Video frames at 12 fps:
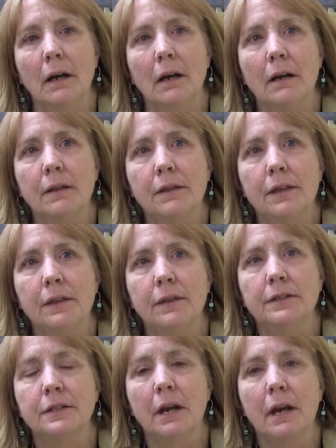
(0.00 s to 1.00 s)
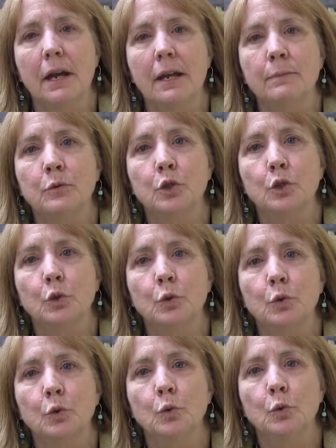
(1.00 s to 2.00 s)
I think the time
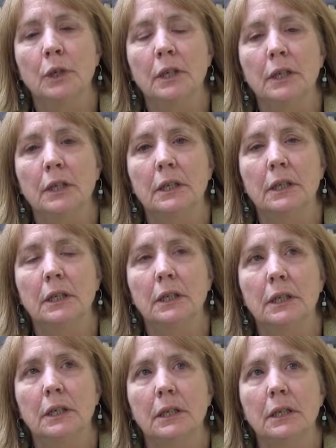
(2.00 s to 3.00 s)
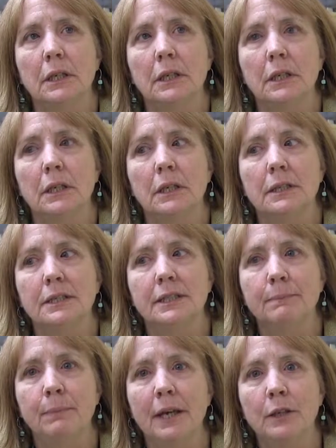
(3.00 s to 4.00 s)
to
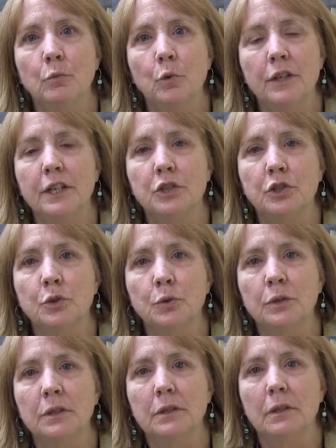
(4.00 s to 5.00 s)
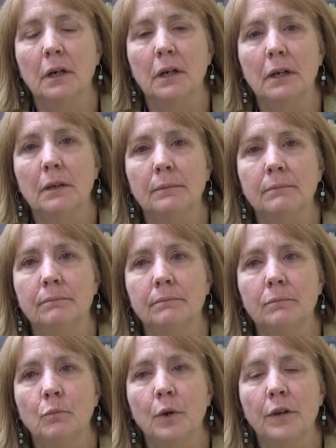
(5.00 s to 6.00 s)
spend with each student
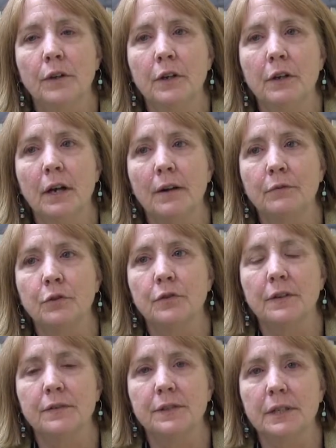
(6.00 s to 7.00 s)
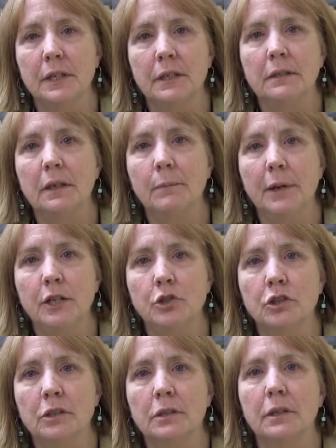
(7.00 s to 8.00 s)
when after they've seen a
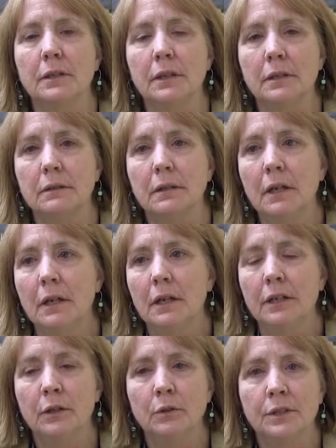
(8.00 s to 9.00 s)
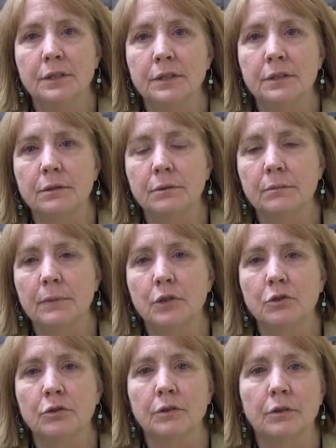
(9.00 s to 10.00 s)
patient, and then listen to make
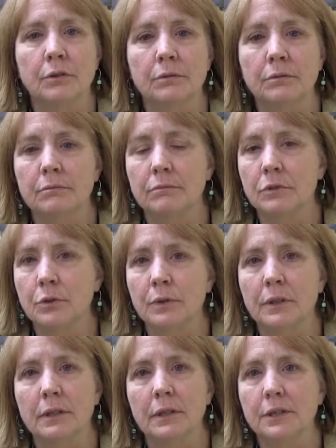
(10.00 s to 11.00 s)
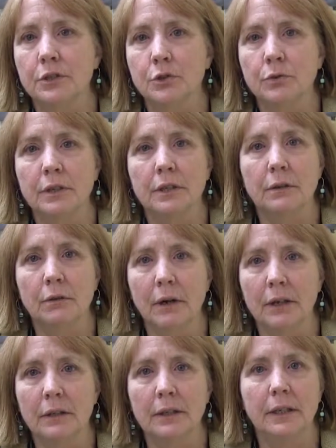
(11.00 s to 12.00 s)
sure they're doing the history
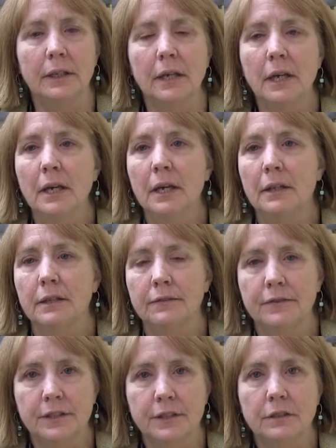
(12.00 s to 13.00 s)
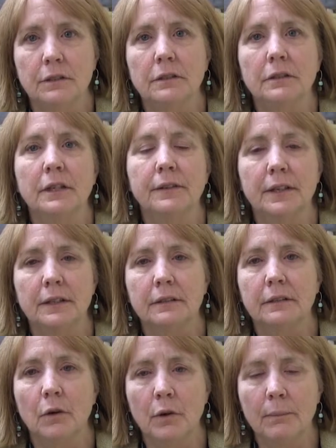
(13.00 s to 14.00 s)
correctly, the physical, and
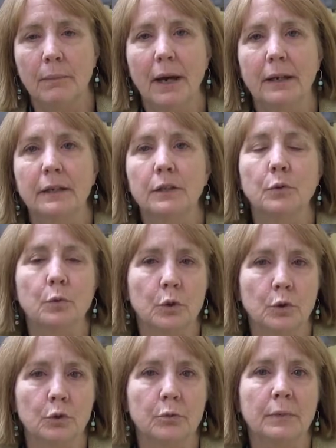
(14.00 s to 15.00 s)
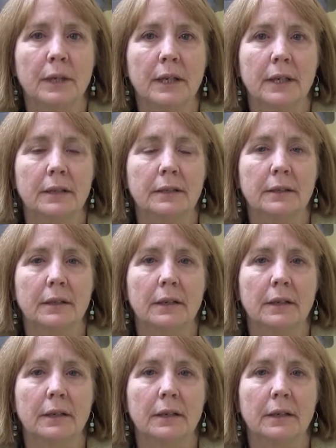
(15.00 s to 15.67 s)
then going back in the room and